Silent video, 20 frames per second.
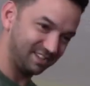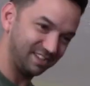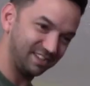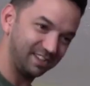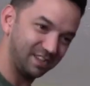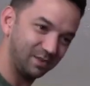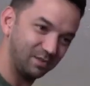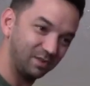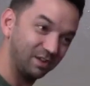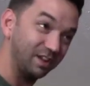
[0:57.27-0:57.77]

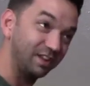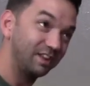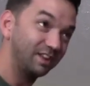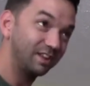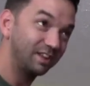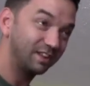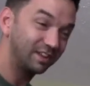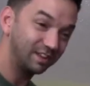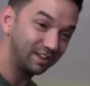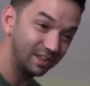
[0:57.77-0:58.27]
Isn't that right?
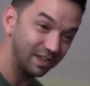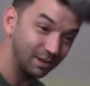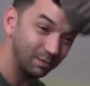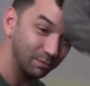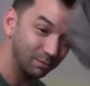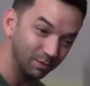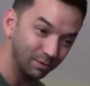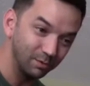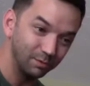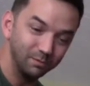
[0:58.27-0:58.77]

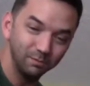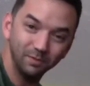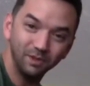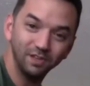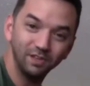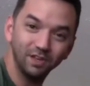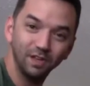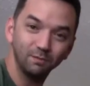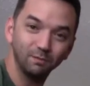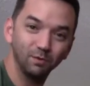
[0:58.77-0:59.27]
Gabriel. Me
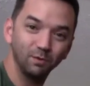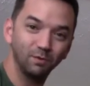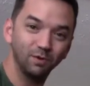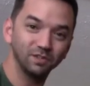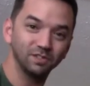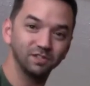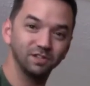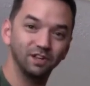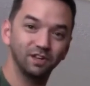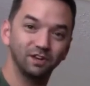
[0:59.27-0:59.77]
and Gabriel
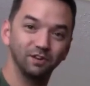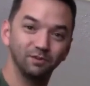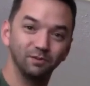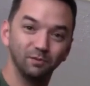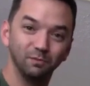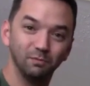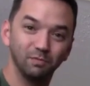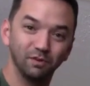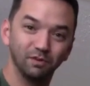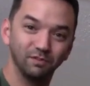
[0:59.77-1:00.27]
watch a lot of
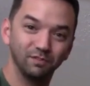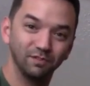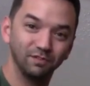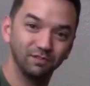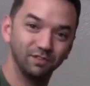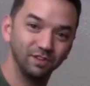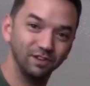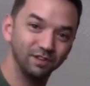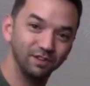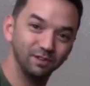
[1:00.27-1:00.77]
Dude Perfect
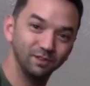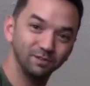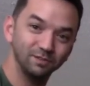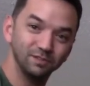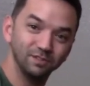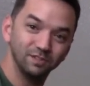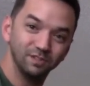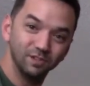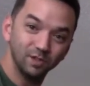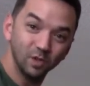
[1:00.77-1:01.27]
videos.
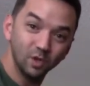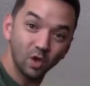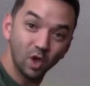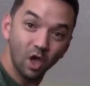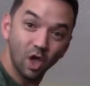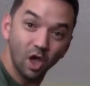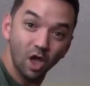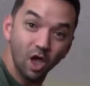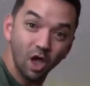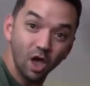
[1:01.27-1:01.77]
He
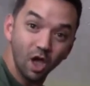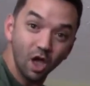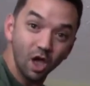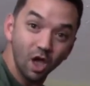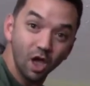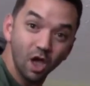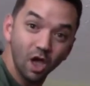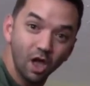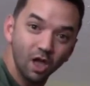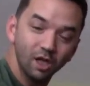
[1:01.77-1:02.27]
screamed too much
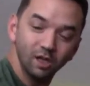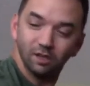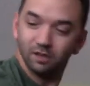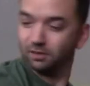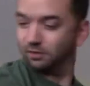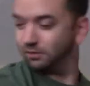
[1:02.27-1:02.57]
for me.